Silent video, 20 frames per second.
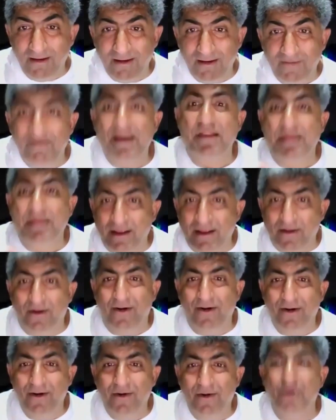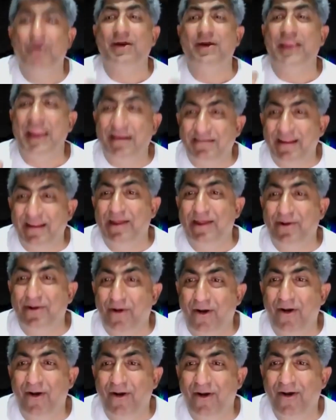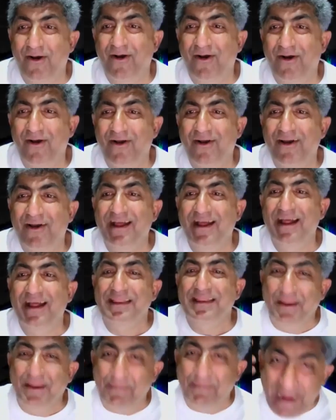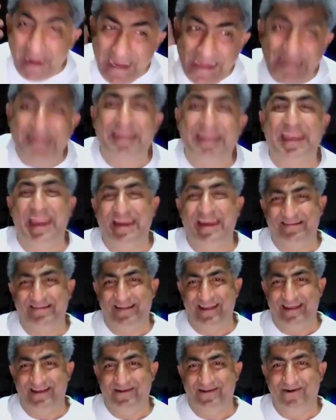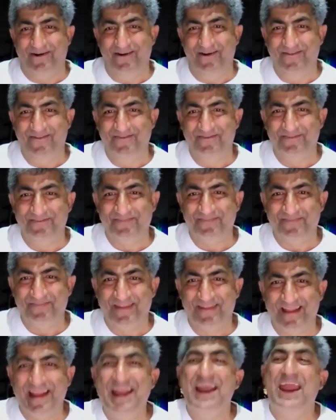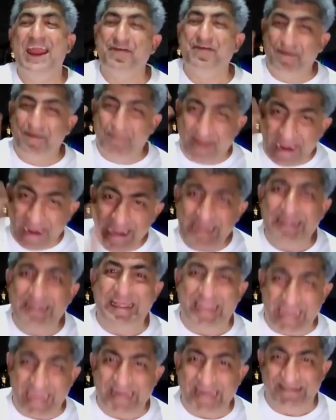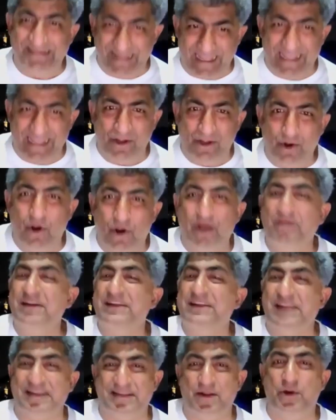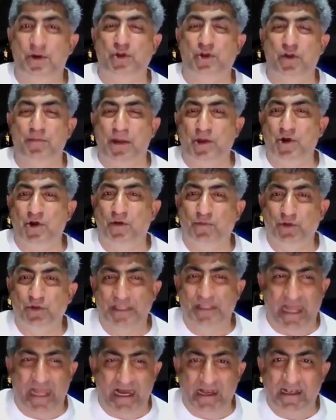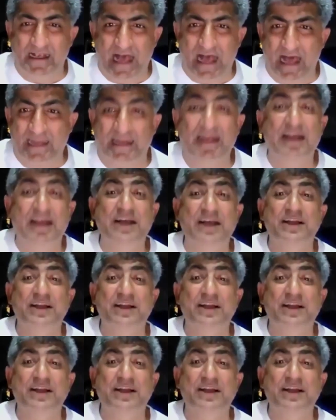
Where's the ego? Who creates the ego? The mind creates the ego. If the mind creates the ego, if it just now you told mano, buddhi, hankar,